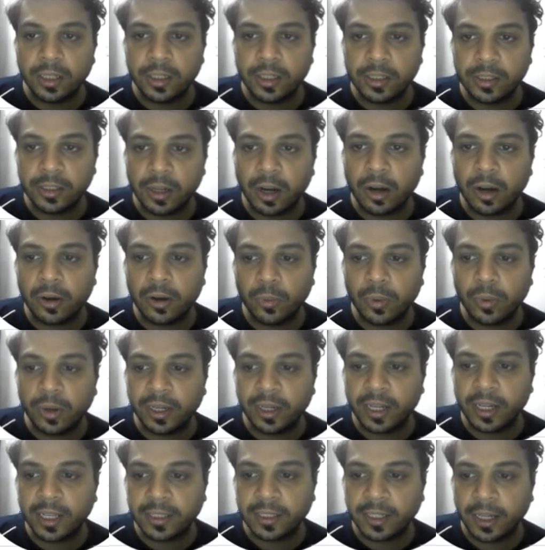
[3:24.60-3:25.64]
the scenario
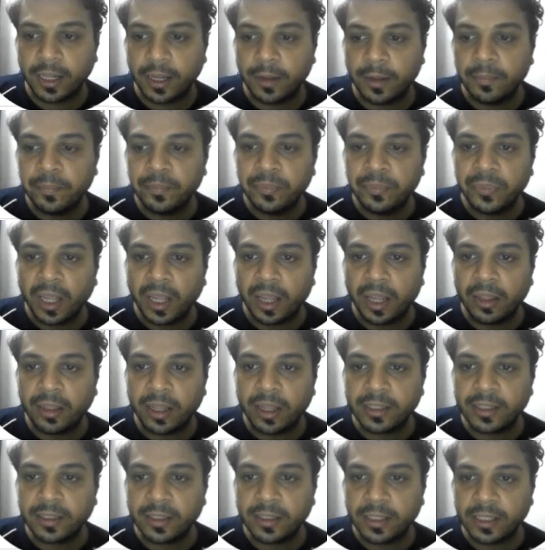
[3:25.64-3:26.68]
one testing, and
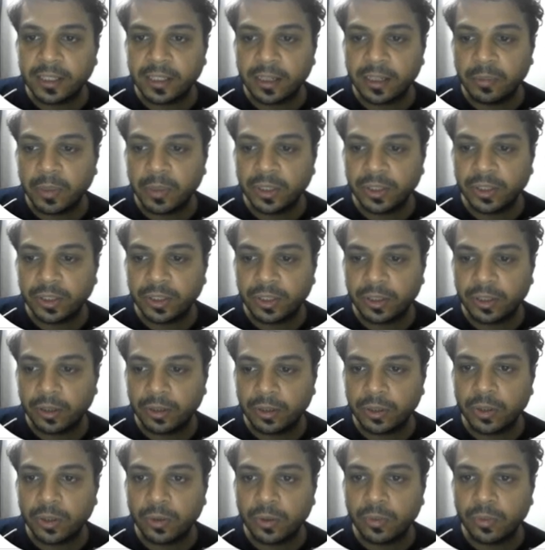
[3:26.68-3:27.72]
that's the testing budget
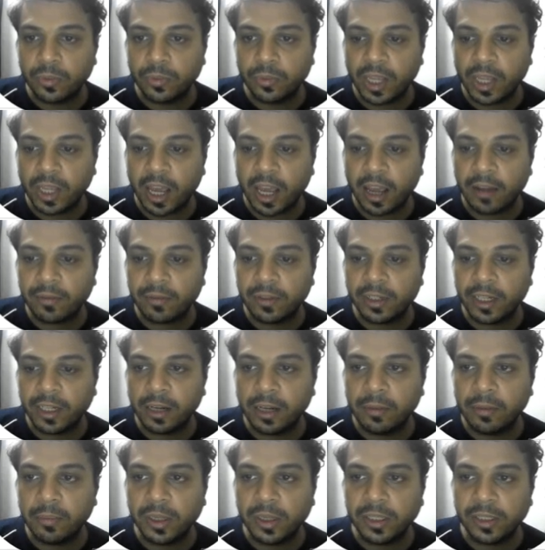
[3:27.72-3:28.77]
here. So we have the
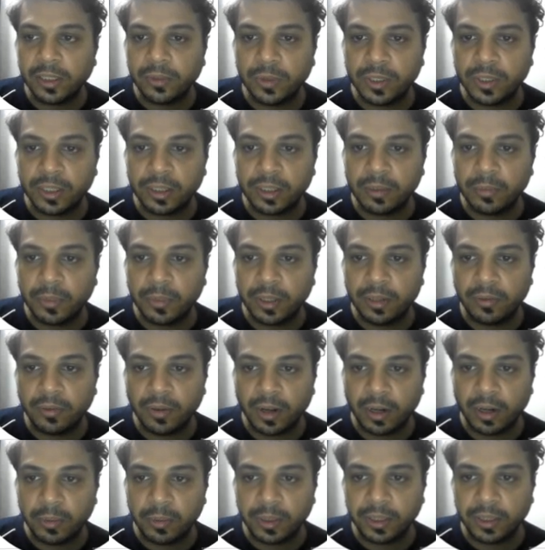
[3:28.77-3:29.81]
daily budget, which is simply
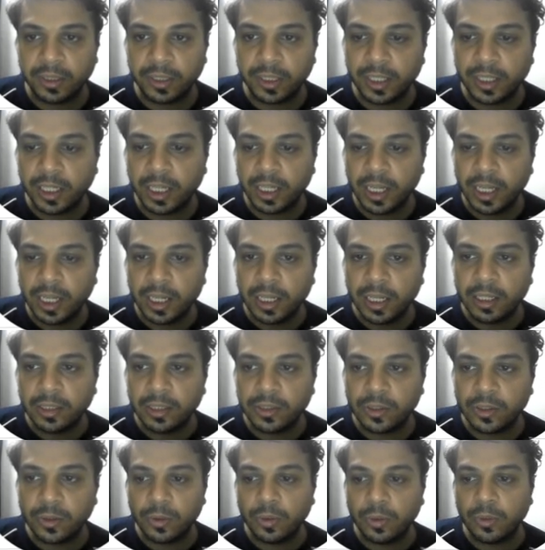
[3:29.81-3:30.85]
divided by 30.
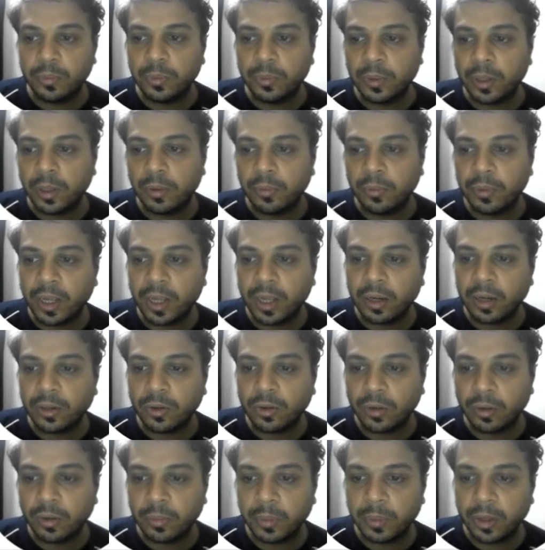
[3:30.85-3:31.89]
So we are
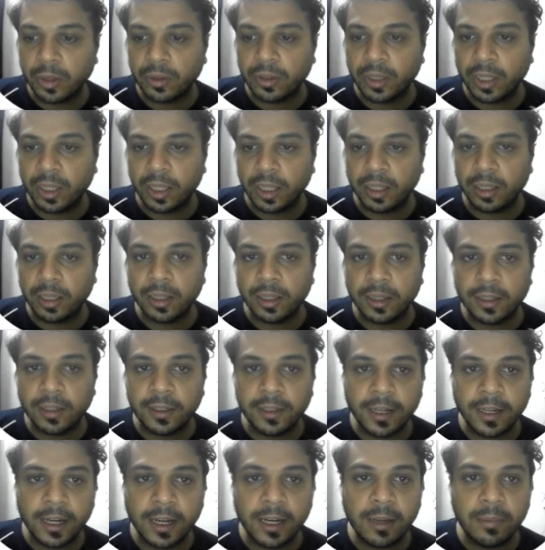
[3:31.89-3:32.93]
talking about the
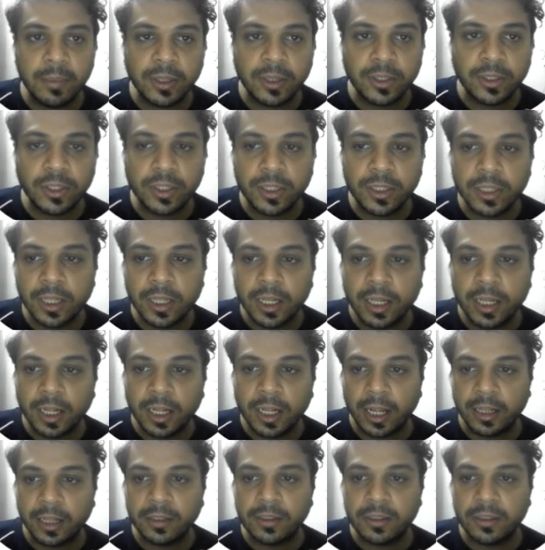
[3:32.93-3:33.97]
daily budgets,
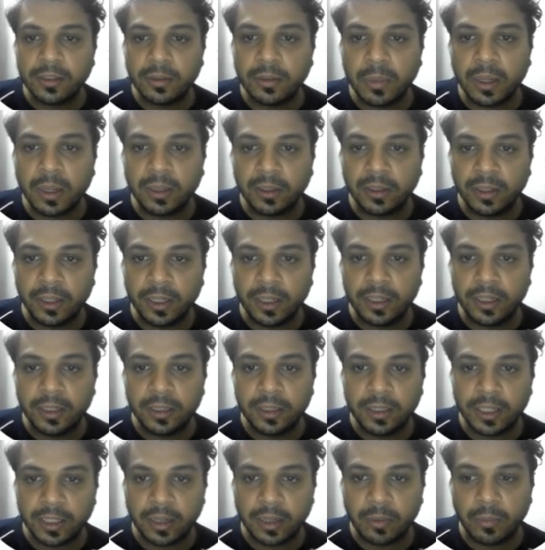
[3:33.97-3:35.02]
and this is the monthly
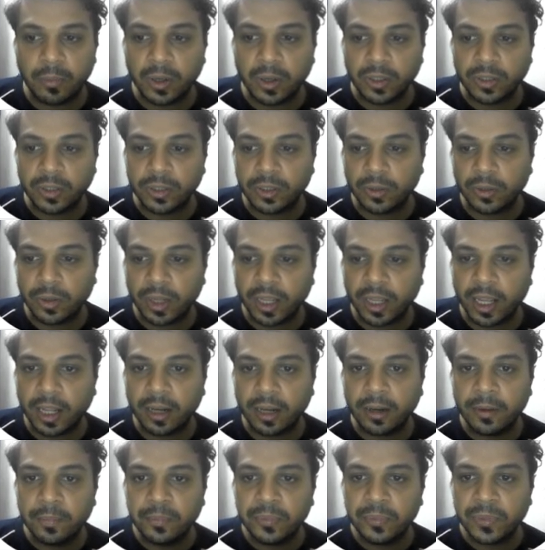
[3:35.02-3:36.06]
testing budget. So
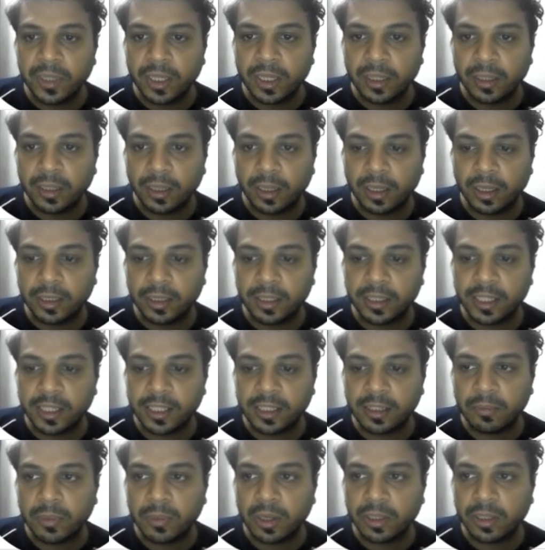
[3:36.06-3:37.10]
again, the
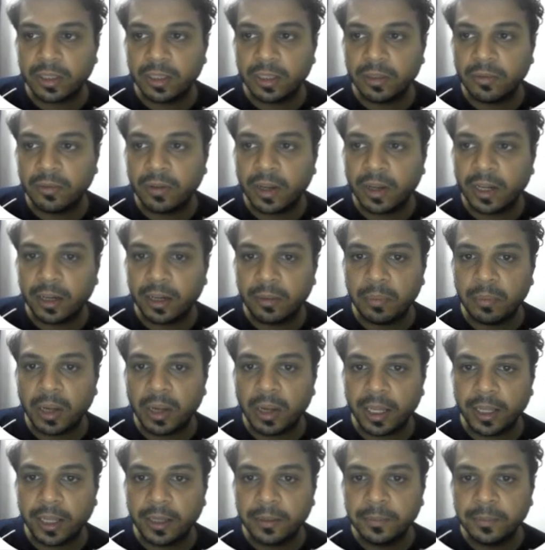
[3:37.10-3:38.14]
testing budget divided
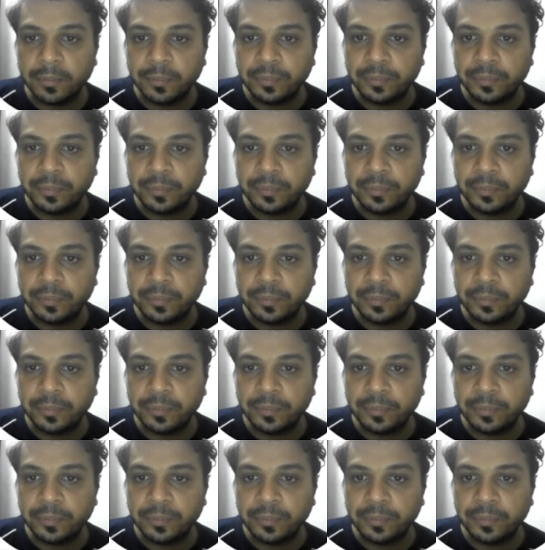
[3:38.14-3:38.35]
by